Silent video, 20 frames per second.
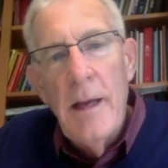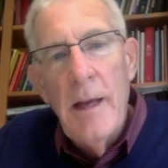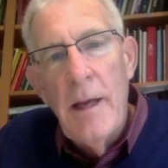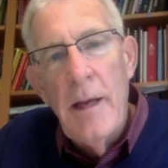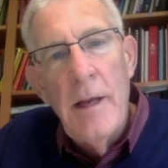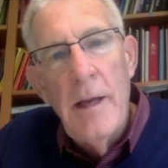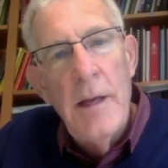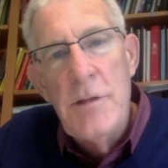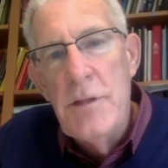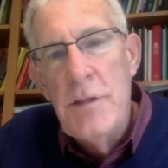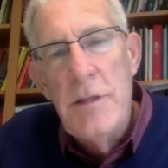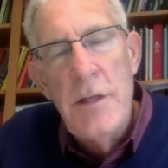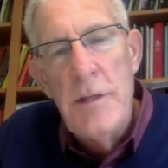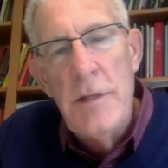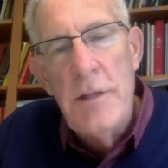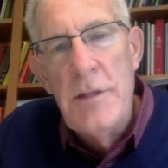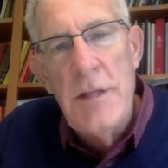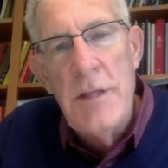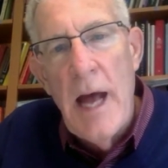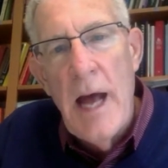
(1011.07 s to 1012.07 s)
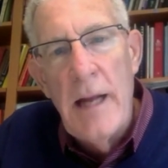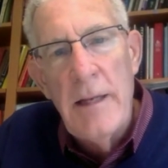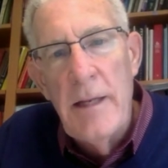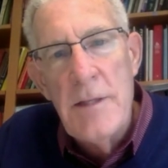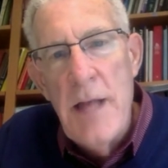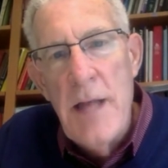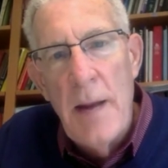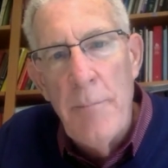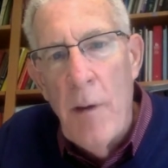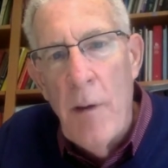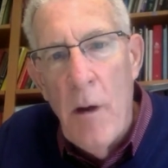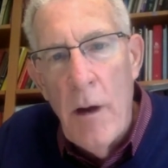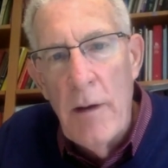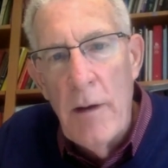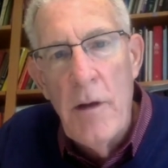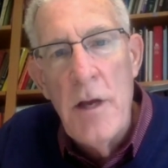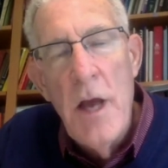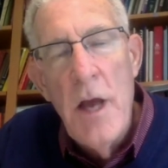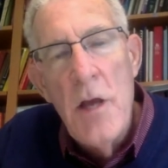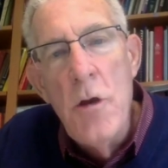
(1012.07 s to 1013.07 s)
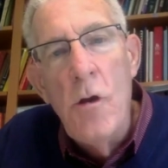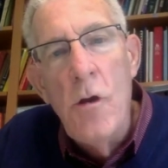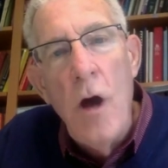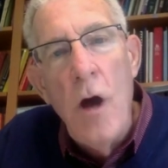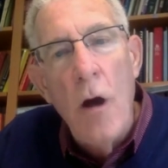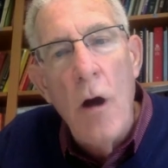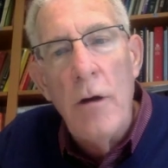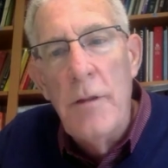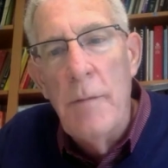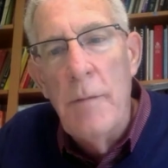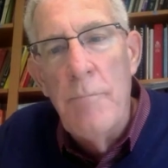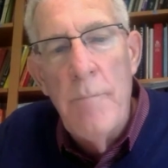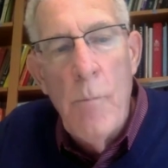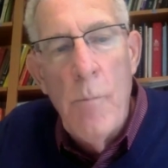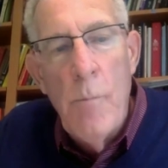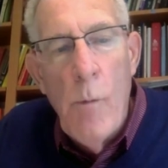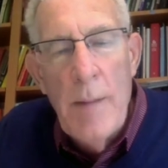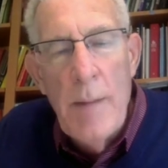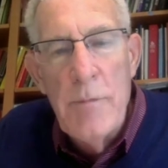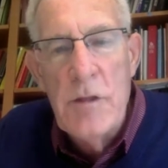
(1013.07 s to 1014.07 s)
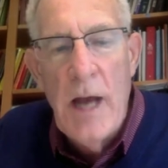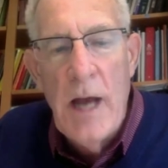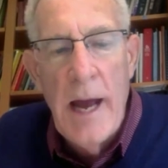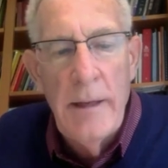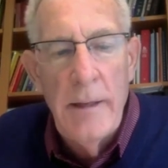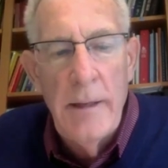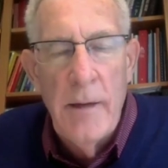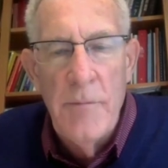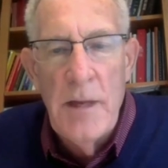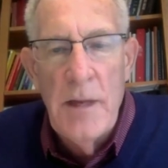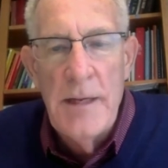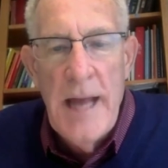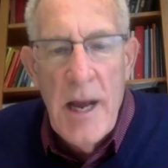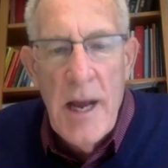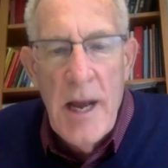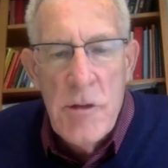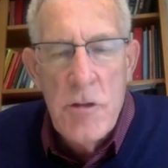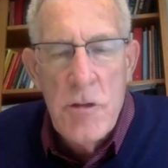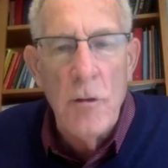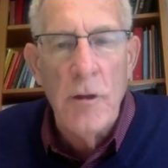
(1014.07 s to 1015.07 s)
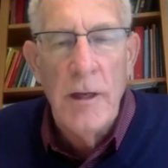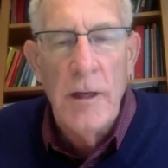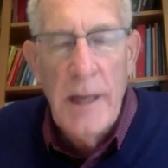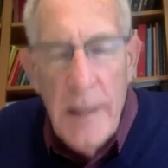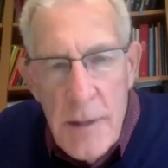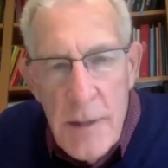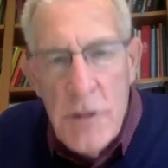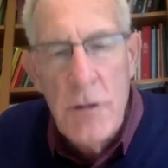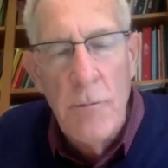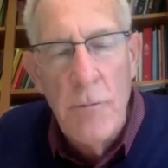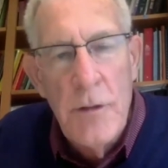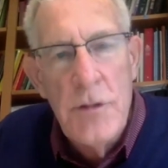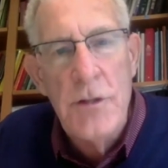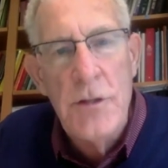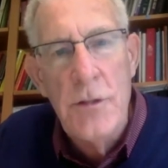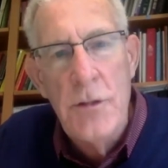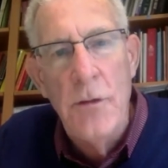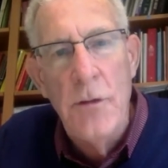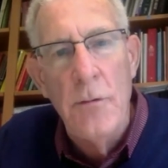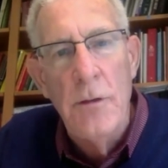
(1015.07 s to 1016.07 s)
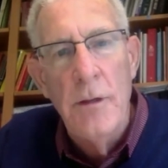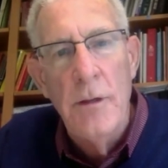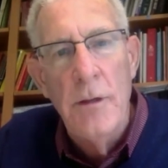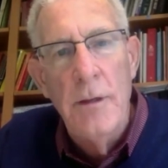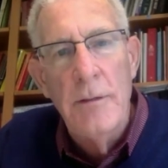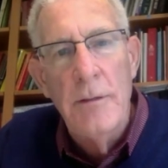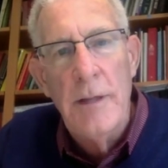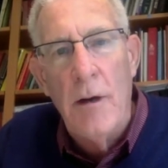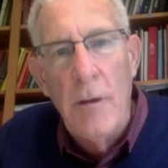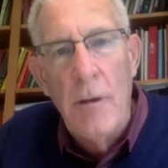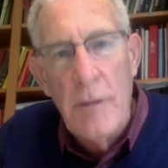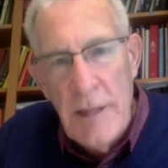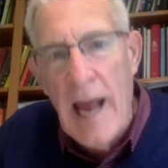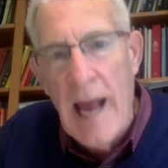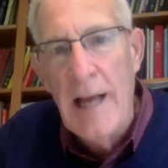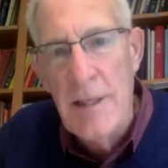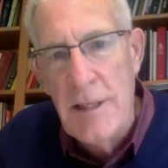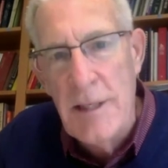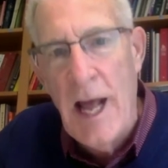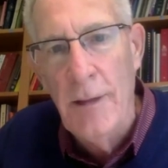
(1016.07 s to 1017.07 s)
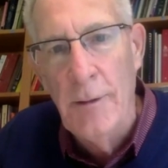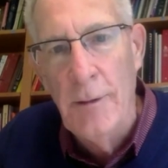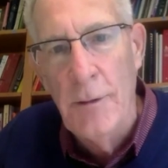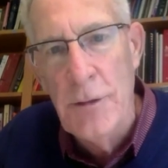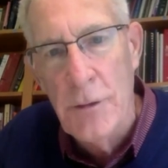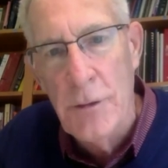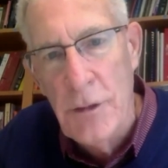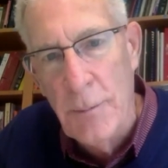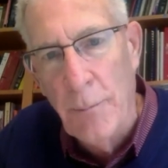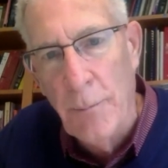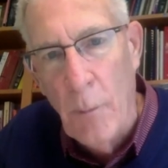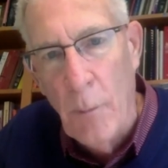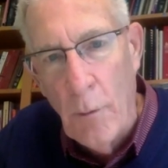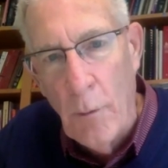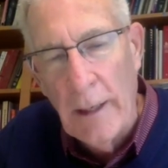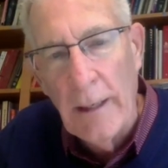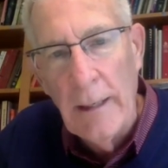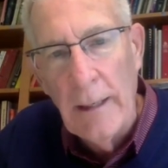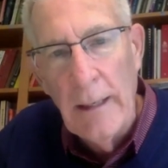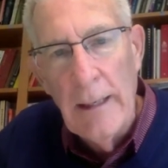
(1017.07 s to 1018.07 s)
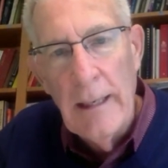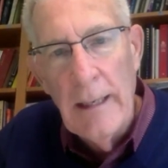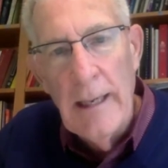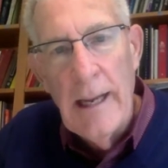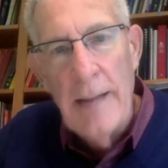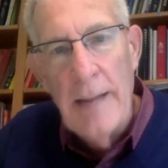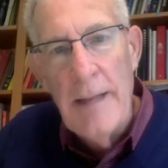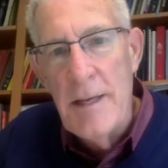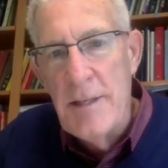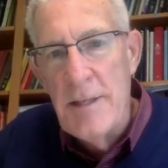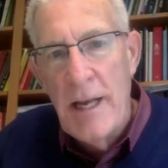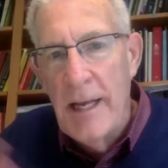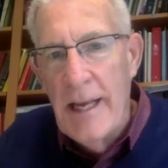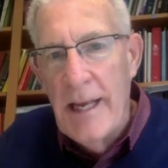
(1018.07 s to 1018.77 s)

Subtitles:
It's not part of it. You go to the website of the National Cancer Institute that our tax dollars are supporting, and they say